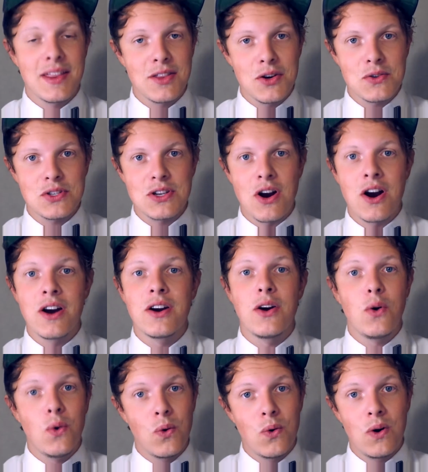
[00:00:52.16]
And those are
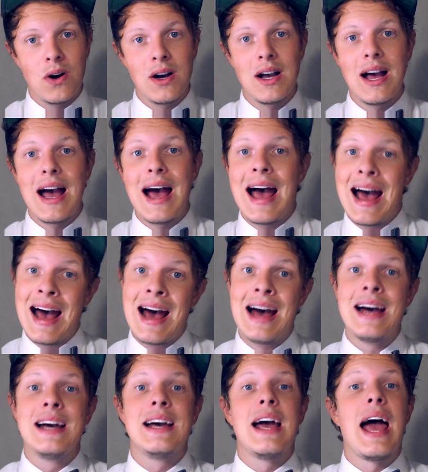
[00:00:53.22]
å,
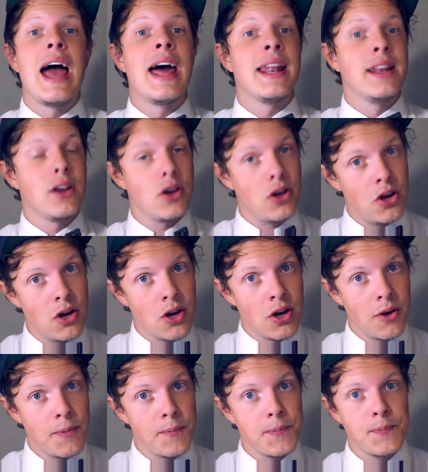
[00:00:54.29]
ä, and
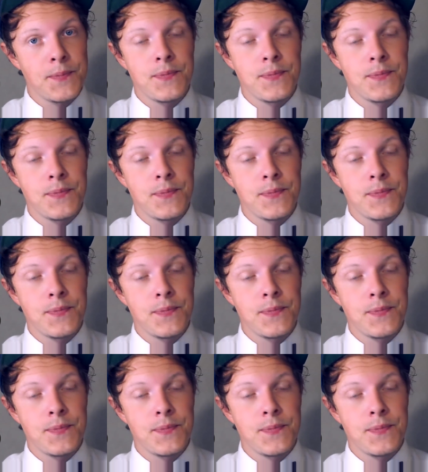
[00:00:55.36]
ö.